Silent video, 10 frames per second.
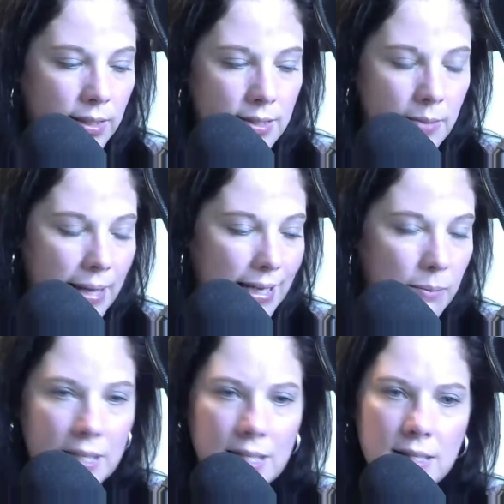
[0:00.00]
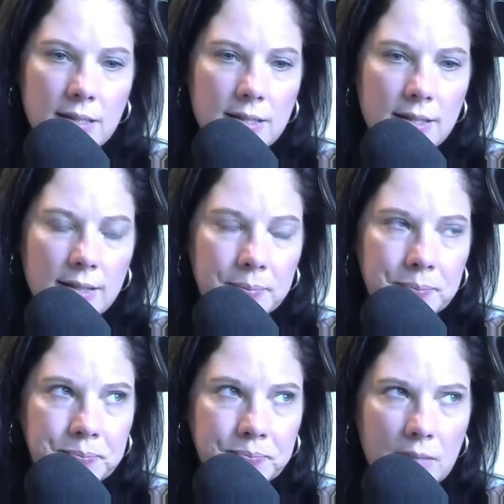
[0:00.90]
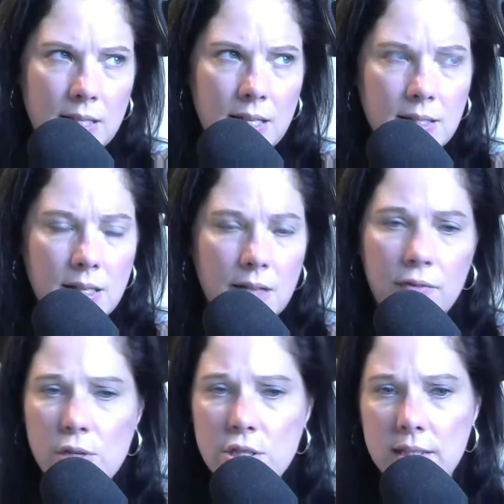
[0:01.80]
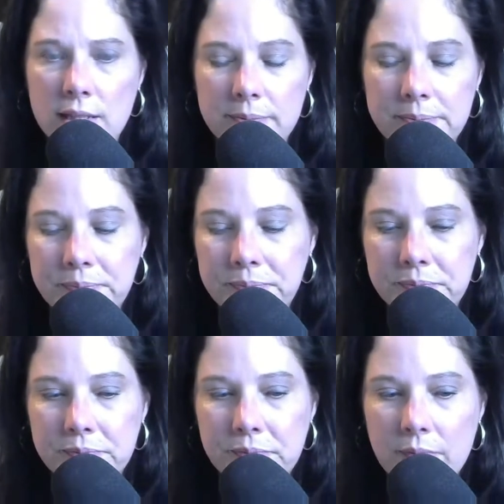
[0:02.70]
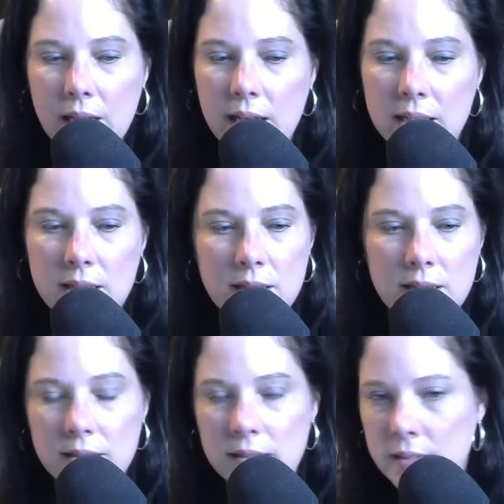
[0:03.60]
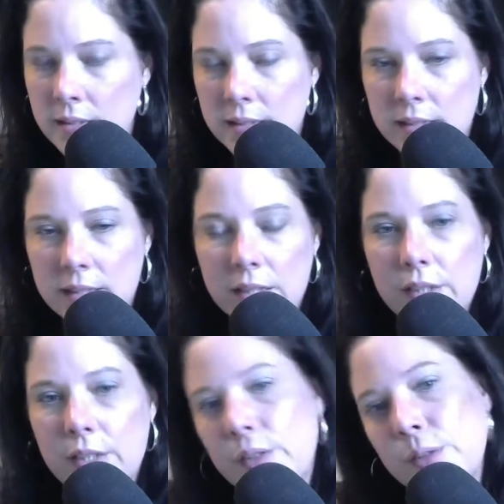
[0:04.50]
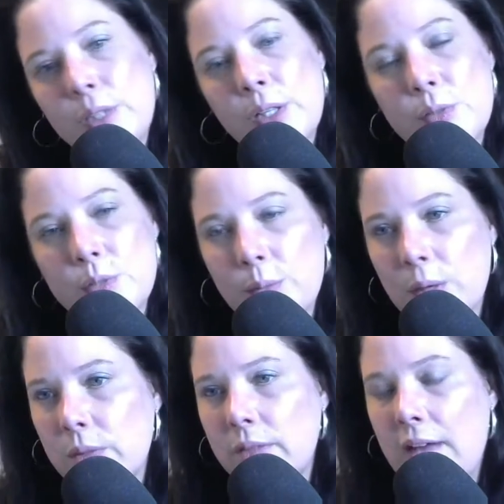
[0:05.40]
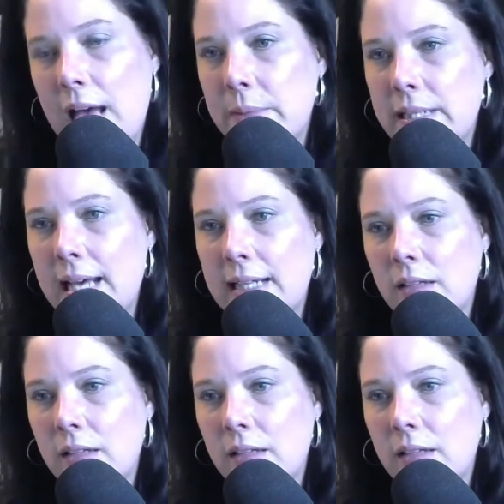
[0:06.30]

to make amends, it, it's unfortunate. And, you know, who knows what would have happened had